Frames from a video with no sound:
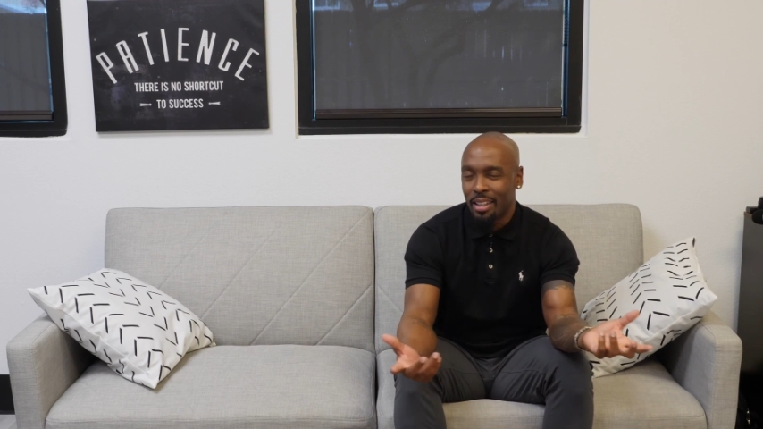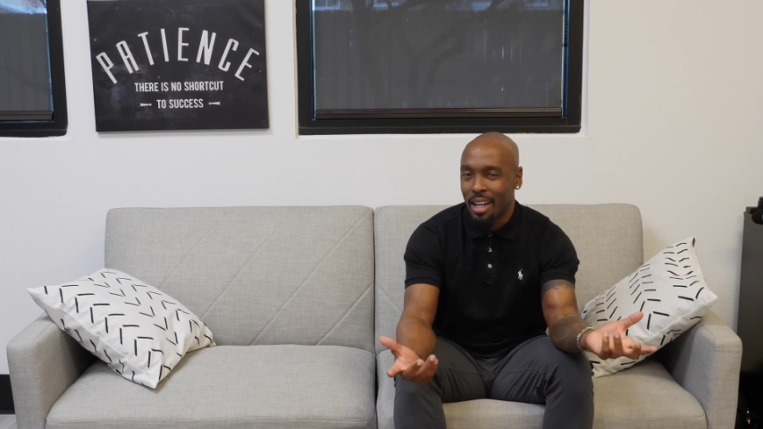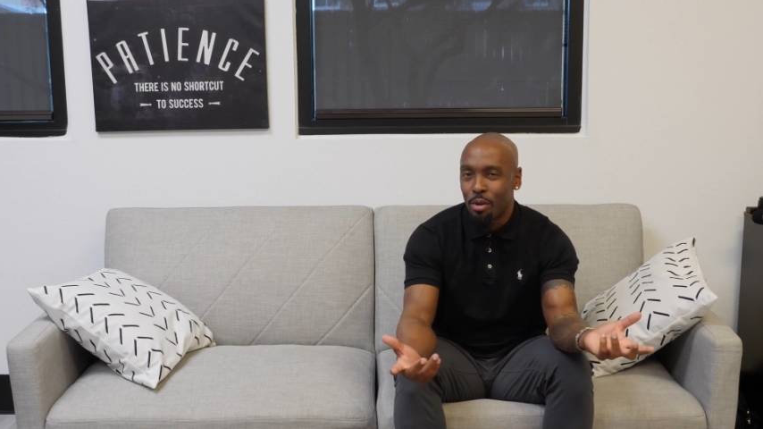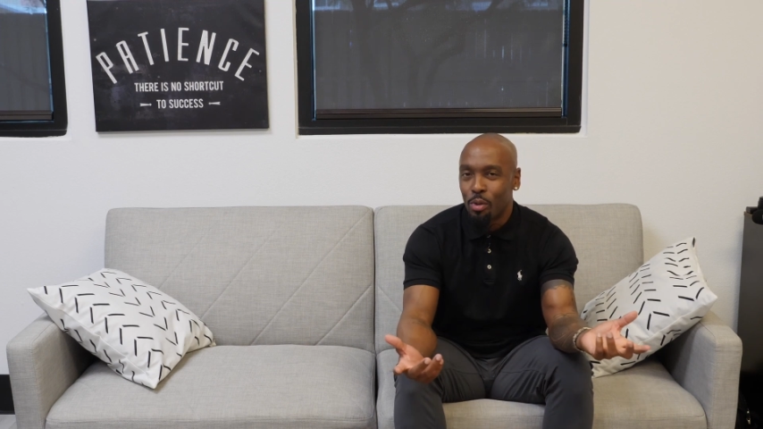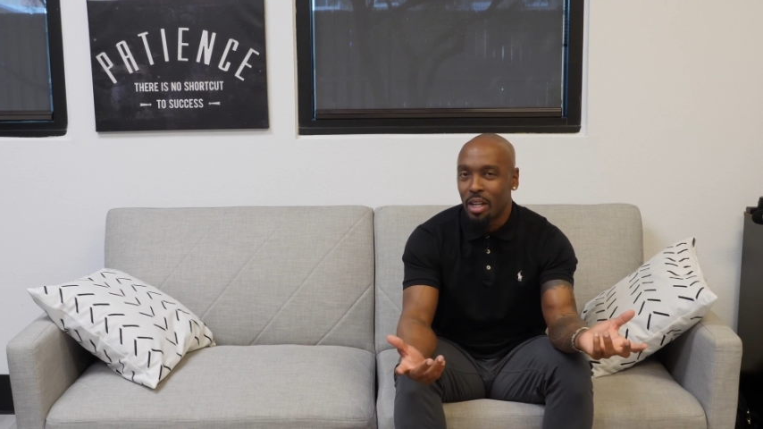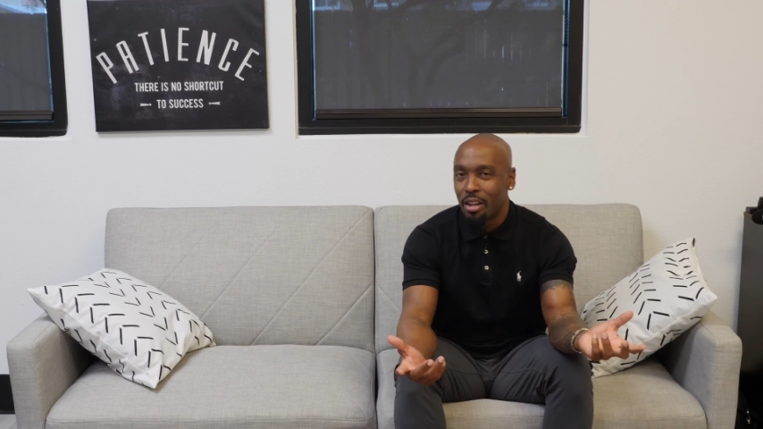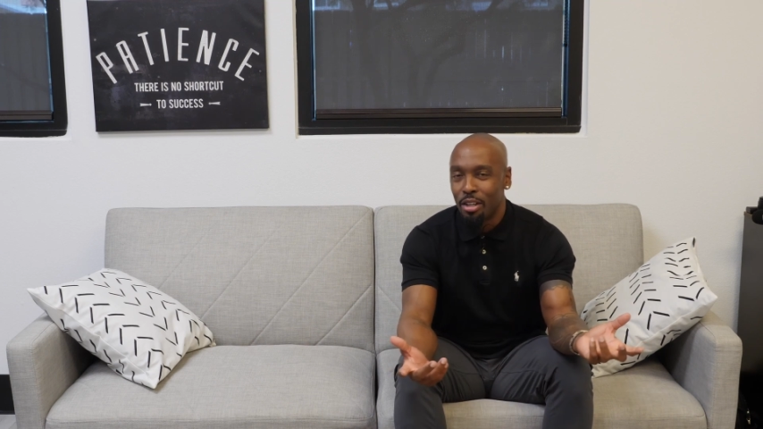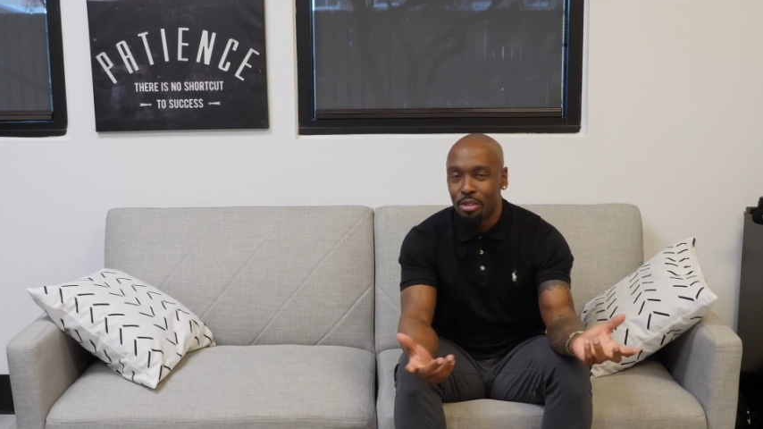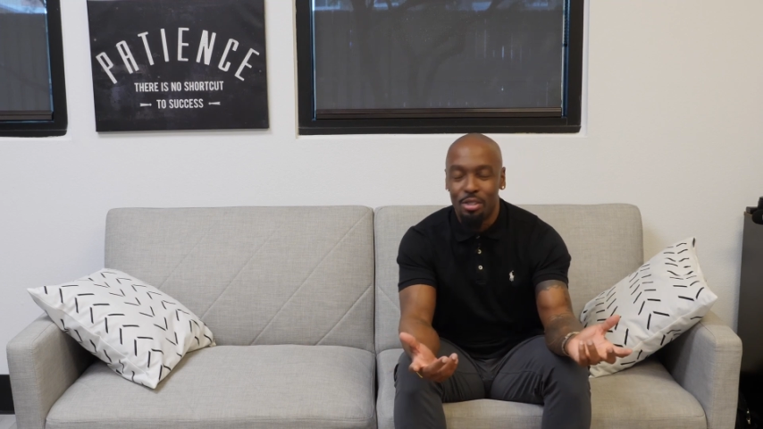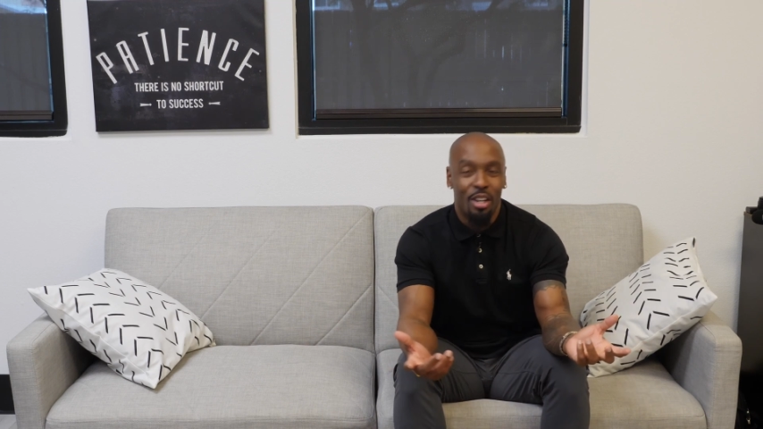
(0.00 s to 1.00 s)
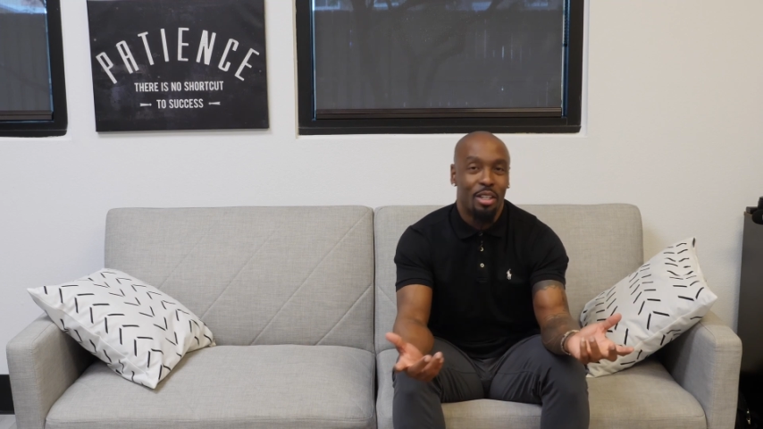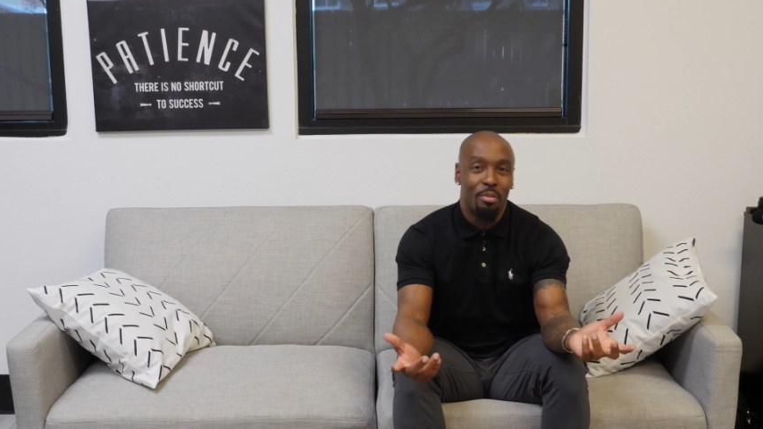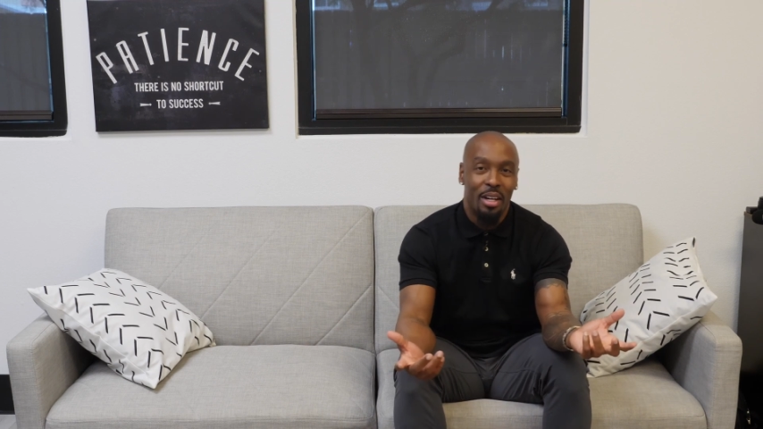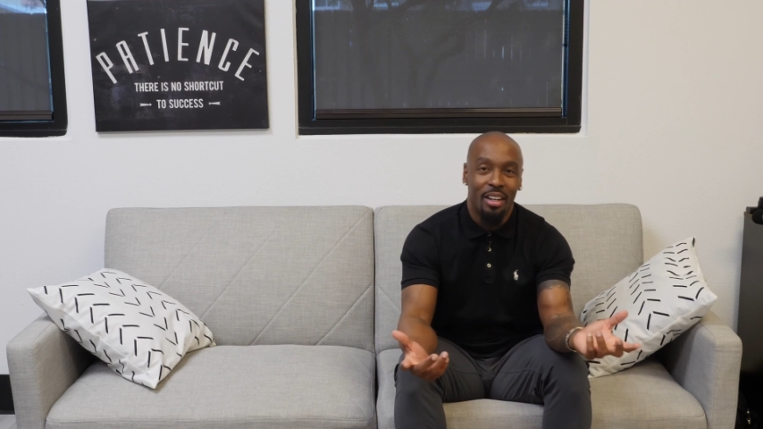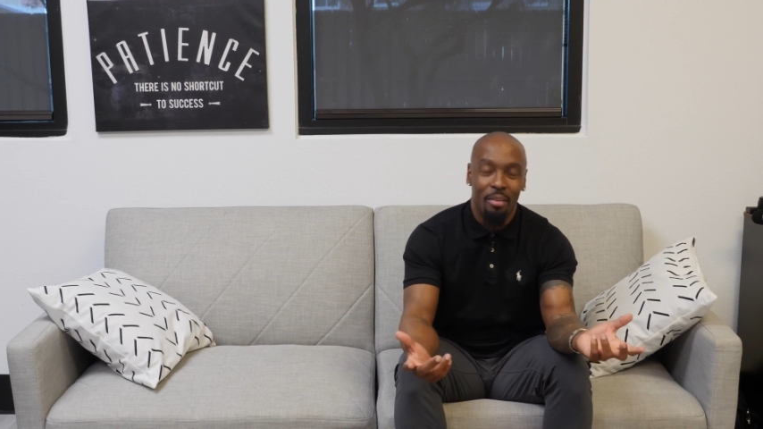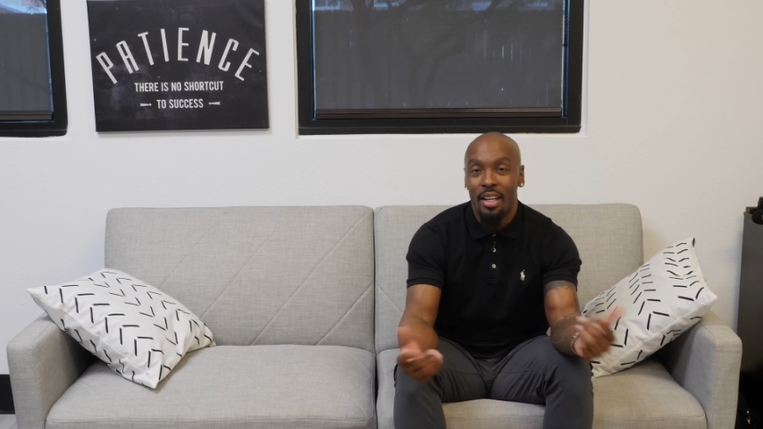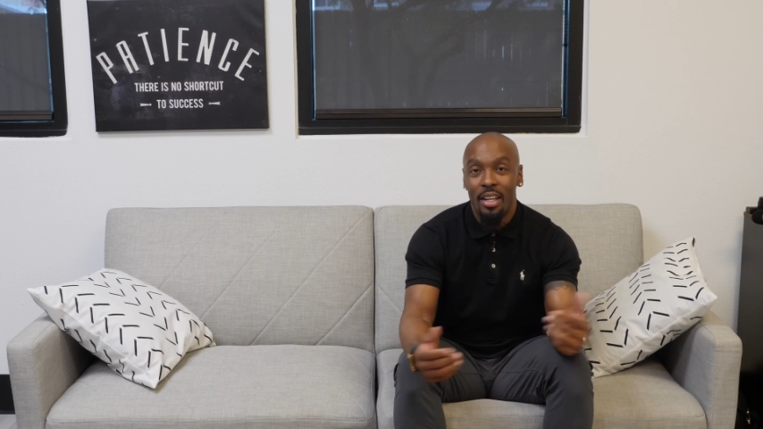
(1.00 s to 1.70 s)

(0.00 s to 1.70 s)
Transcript: you're like, what are you talking about?